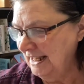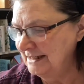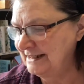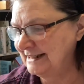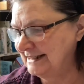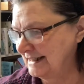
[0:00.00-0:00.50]

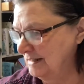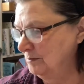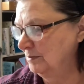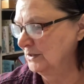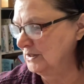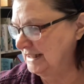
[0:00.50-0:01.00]

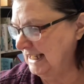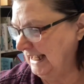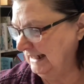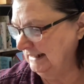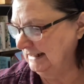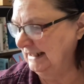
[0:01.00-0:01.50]
December
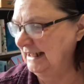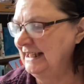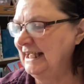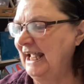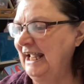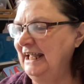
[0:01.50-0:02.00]
Daily
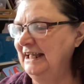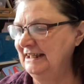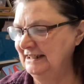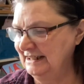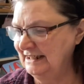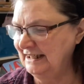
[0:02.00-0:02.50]

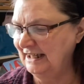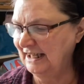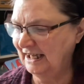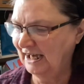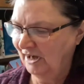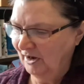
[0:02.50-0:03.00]
and
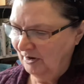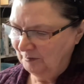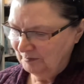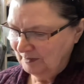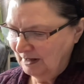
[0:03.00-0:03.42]
um,